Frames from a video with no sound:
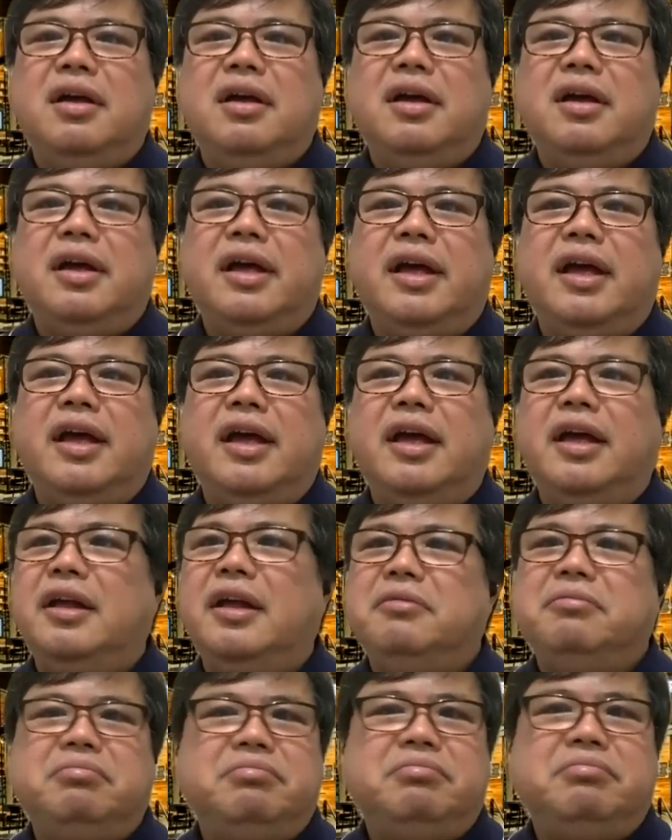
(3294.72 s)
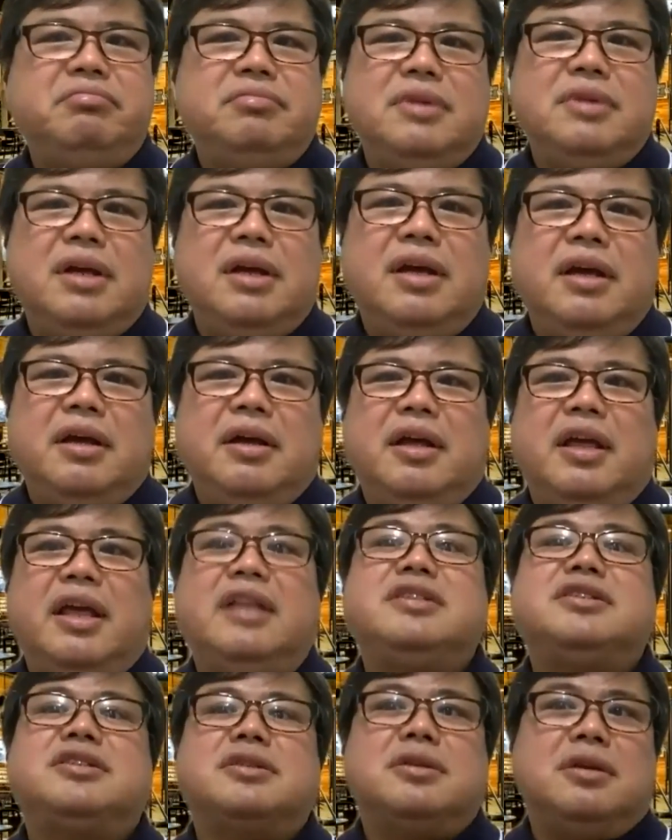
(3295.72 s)
and
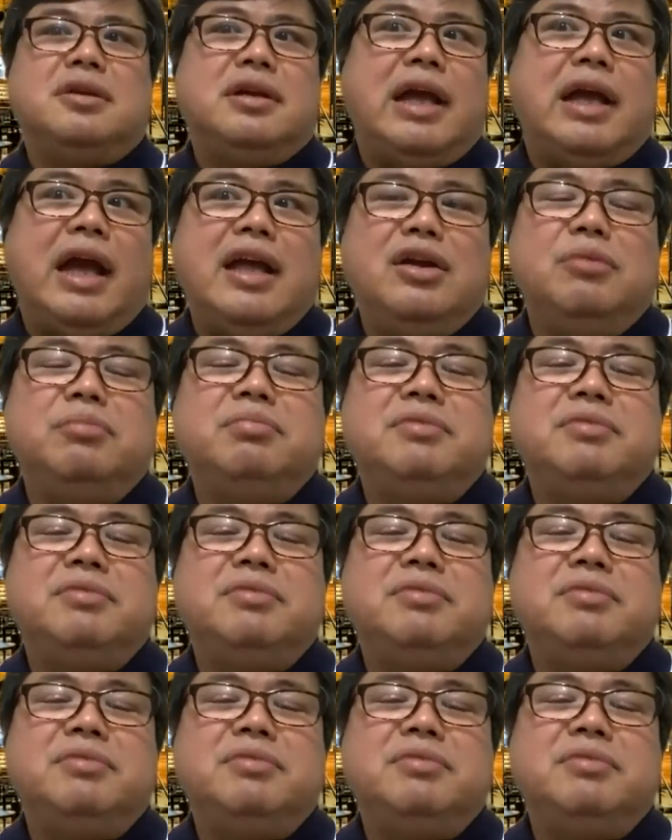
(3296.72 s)
it's kind of